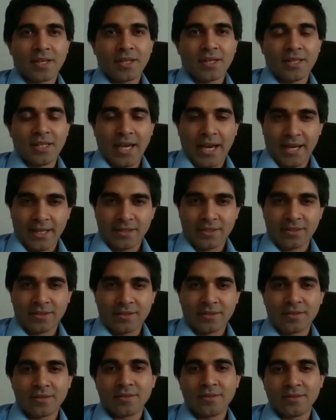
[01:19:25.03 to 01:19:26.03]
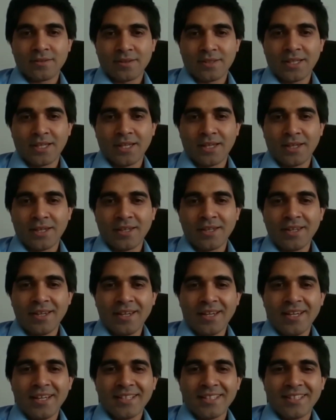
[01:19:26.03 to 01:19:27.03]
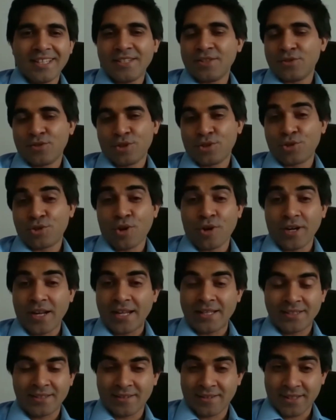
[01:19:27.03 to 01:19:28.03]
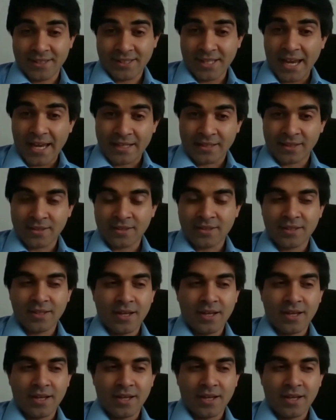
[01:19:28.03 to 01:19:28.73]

Yes. The short answer is yes.